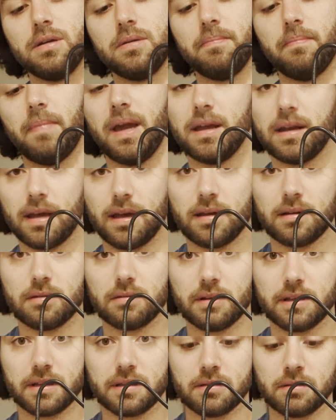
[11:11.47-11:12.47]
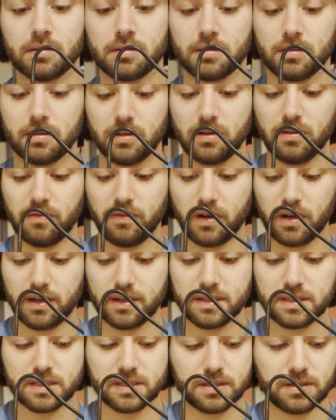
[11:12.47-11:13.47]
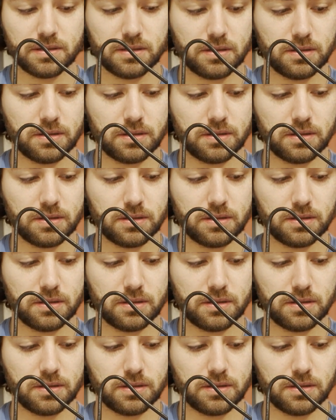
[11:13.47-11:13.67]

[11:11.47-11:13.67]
manhandling the device,